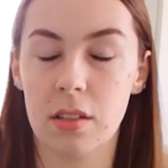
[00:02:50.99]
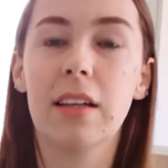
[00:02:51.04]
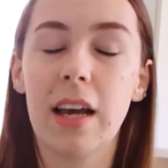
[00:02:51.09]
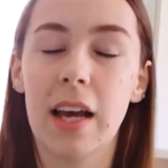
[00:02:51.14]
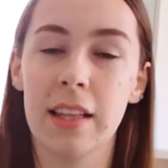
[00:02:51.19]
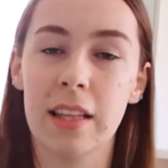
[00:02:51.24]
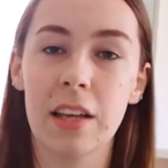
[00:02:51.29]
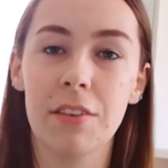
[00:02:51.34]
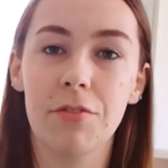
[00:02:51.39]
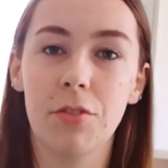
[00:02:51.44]

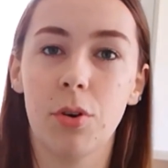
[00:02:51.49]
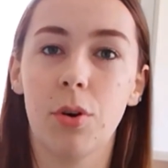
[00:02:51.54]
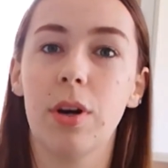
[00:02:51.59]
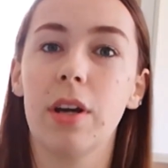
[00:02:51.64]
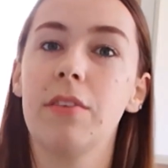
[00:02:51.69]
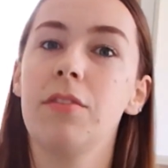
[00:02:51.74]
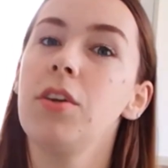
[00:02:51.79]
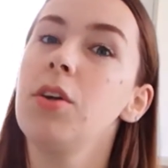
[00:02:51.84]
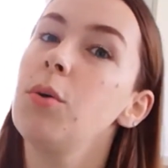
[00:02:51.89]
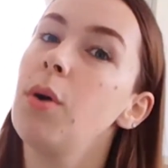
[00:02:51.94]
And therefore,
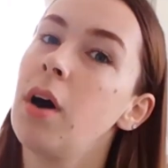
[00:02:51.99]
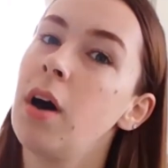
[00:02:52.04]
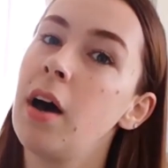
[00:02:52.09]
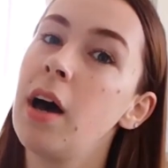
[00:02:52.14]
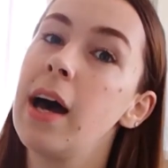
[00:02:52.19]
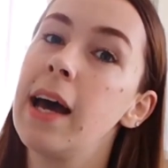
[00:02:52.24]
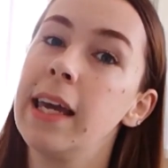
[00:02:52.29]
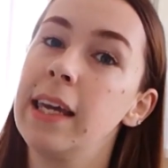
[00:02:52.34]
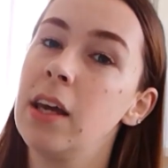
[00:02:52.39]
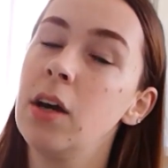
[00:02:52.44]
if you are
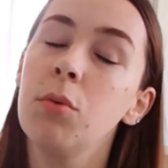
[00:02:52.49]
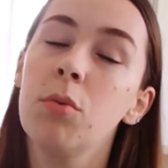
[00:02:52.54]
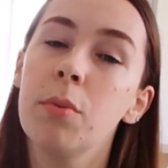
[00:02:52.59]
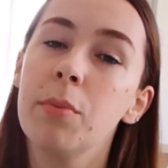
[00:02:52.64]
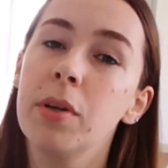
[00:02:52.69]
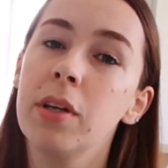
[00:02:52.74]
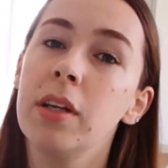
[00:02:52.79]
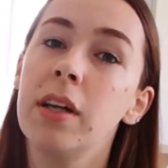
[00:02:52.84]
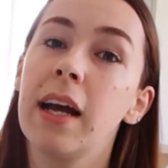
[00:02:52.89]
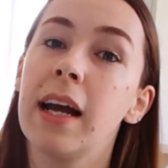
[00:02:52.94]
a young
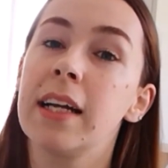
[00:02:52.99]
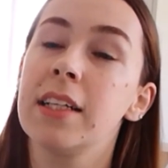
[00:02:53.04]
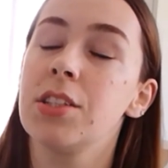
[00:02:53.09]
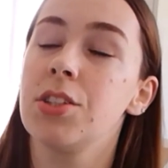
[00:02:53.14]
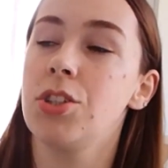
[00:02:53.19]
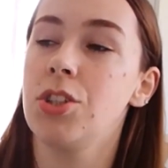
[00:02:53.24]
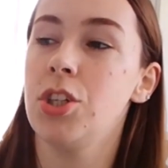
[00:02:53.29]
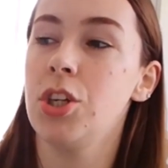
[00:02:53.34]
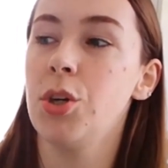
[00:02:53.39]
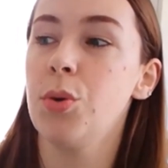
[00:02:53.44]
woman and
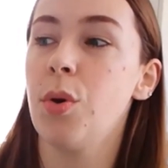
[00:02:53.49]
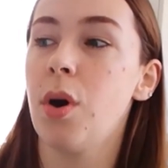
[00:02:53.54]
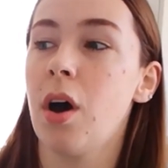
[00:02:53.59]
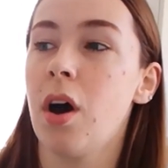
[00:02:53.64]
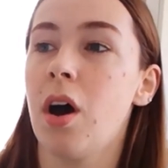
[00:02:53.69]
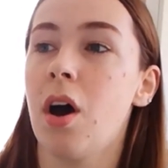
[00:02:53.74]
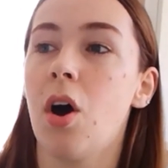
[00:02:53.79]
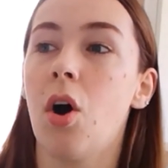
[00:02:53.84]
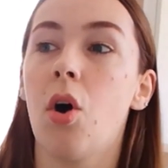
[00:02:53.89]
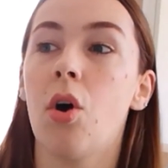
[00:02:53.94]
you
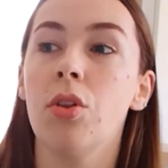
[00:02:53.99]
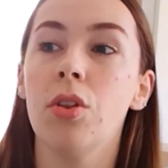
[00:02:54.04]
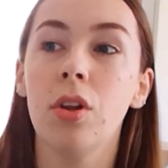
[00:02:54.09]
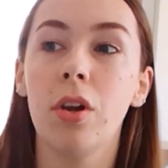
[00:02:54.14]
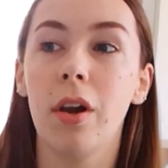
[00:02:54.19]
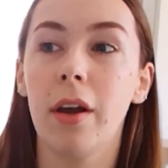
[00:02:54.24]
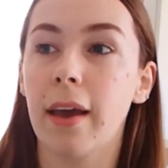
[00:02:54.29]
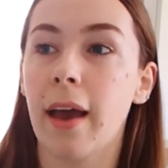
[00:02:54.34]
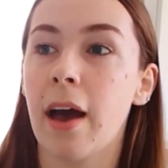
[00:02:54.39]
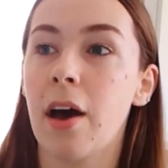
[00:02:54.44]
are on the
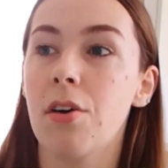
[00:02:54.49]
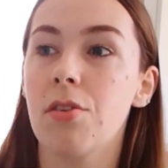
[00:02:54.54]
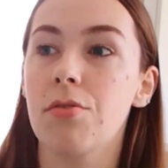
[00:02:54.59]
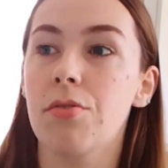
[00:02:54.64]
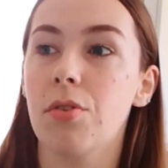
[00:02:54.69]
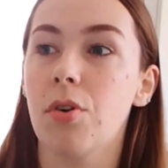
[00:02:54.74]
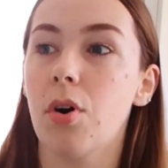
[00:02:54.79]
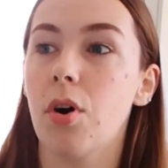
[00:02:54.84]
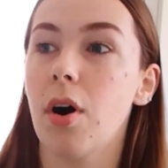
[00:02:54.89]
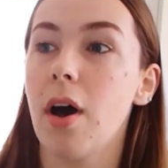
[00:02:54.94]
lookout
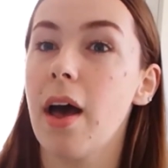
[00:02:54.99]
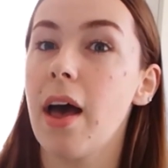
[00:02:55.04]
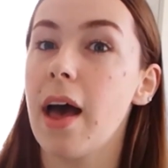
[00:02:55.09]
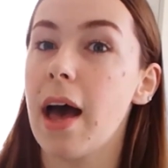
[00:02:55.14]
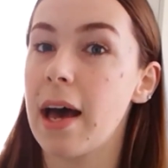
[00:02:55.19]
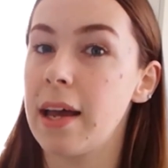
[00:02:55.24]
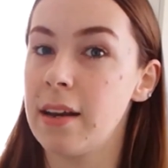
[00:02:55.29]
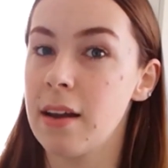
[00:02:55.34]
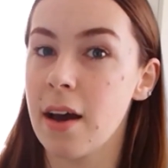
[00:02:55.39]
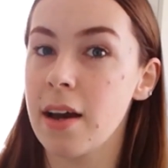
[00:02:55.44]
for
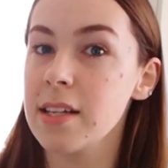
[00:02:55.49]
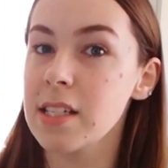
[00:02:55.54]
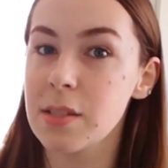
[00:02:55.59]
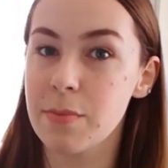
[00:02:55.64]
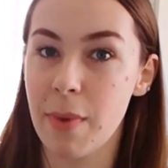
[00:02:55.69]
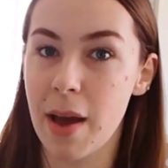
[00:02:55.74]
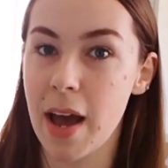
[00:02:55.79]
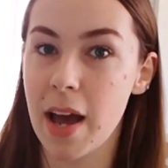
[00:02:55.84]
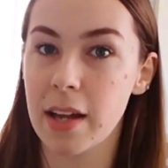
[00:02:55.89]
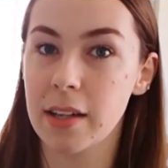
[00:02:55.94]
a nice
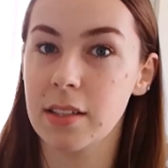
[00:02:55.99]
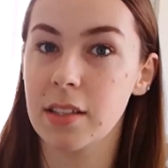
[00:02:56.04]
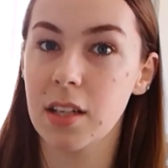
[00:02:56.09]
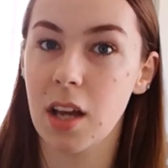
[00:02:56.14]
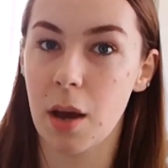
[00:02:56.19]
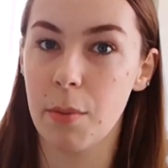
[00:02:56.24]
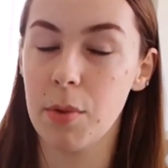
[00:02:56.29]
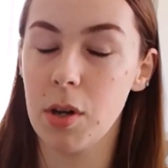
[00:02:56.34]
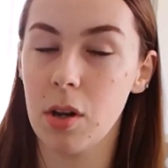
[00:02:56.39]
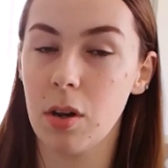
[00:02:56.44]
man to
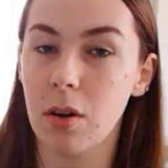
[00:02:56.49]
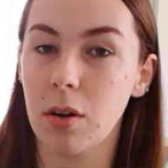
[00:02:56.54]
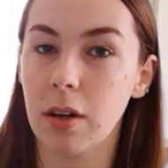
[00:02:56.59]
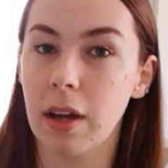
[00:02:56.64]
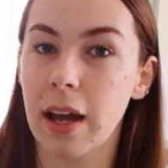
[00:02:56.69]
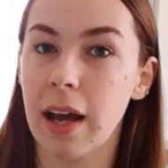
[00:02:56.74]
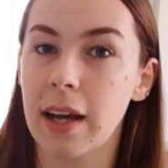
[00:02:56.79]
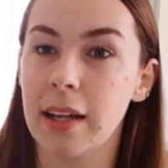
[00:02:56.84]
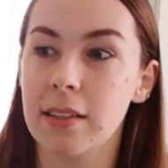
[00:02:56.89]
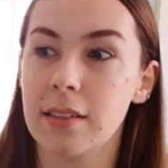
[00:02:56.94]
come along
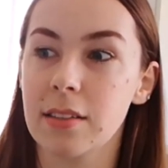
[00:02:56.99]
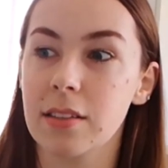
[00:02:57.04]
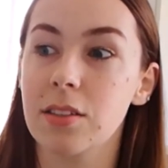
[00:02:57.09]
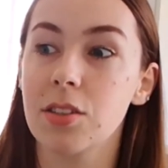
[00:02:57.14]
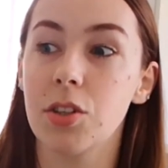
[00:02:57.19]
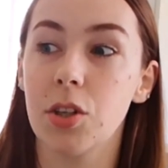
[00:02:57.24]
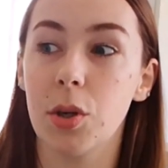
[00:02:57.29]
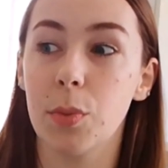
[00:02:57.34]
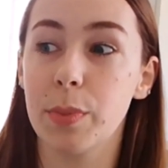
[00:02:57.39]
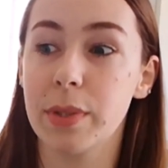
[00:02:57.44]
and
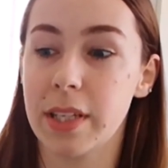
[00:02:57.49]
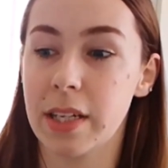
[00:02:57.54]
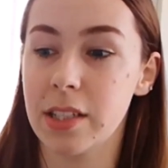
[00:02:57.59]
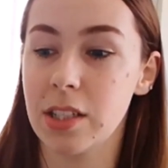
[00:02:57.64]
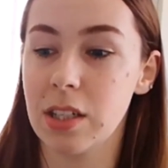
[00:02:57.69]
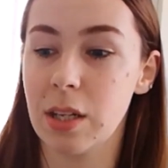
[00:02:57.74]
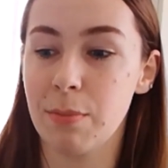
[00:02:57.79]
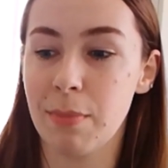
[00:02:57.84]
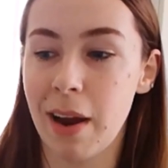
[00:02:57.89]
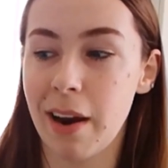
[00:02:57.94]
to
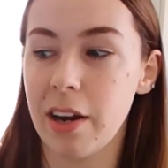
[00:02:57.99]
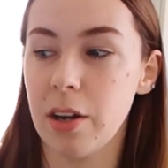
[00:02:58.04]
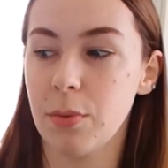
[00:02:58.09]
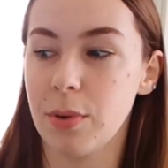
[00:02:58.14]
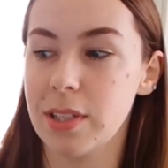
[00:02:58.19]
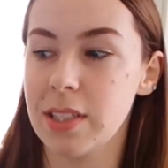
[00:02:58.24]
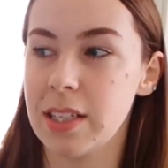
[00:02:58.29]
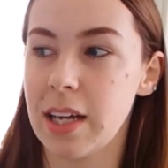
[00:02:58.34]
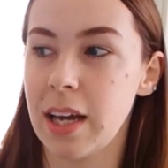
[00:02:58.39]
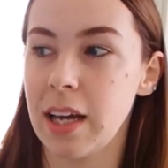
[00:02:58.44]
potentially marry
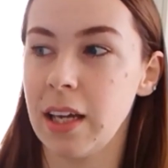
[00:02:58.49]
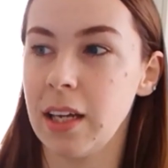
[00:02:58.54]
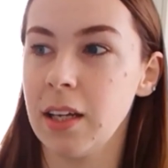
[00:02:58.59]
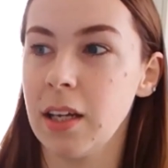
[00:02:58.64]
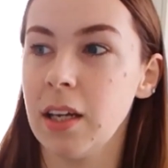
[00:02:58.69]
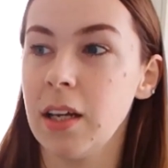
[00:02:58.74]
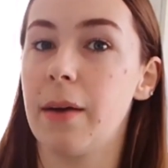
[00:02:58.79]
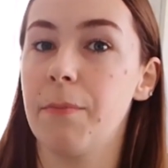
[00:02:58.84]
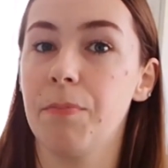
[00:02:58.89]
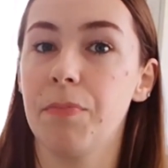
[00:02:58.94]
one day,
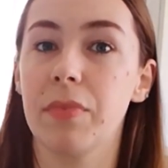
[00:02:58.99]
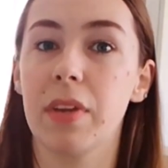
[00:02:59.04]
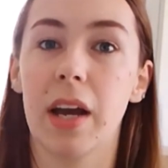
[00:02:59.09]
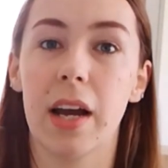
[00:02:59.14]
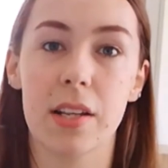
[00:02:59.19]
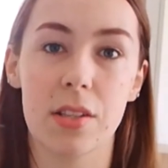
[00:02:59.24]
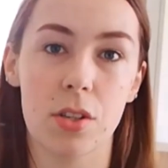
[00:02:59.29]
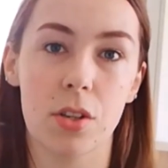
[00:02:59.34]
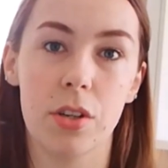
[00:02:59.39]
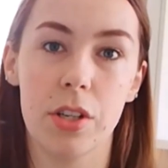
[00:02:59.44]

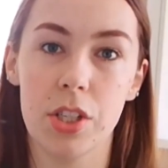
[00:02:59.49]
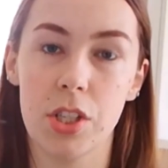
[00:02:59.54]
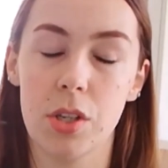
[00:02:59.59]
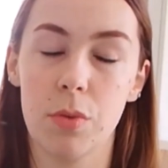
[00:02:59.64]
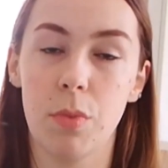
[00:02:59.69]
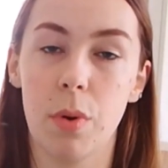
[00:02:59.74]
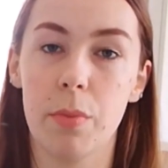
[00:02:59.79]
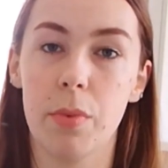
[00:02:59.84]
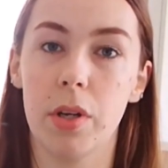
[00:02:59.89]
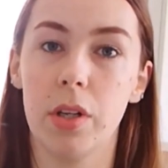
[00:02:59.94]
as a Christian
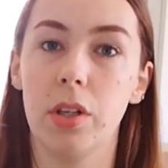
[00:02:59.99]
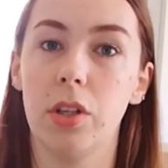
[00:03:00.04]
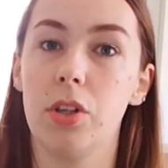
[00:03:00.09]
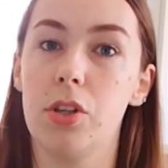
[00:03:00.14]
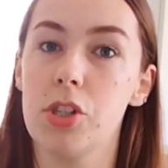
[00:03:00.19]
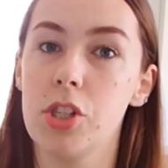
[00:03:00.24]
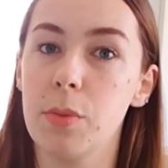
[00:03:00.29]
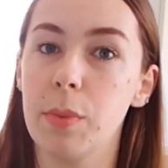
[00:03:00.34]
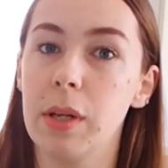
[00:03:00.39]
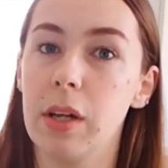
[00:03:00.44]
woman, you
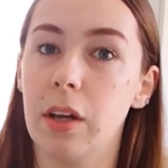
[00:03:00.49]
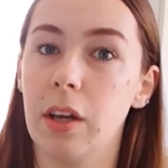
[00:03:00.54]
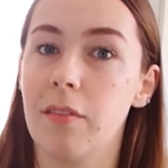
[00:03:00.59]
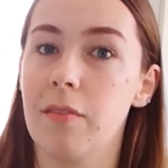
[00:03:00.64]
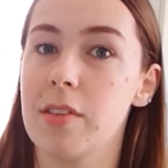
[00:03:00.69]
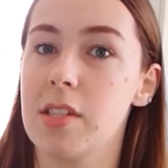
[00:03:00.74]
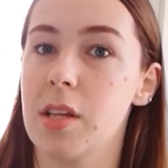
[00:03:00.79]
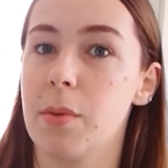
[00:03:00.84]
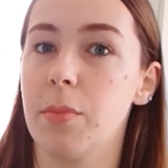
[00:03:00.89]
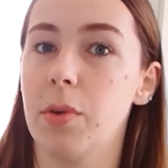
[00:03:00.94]
should be looking
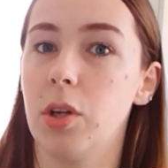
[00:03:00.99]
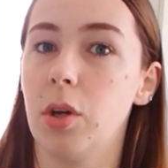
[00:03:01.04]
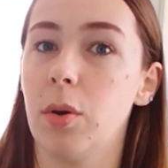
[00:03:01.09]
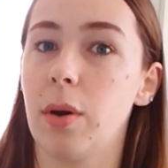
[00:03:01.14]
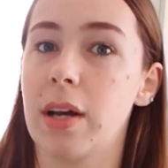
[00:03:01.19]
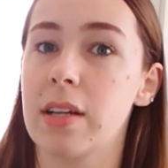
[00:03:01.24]
for someone who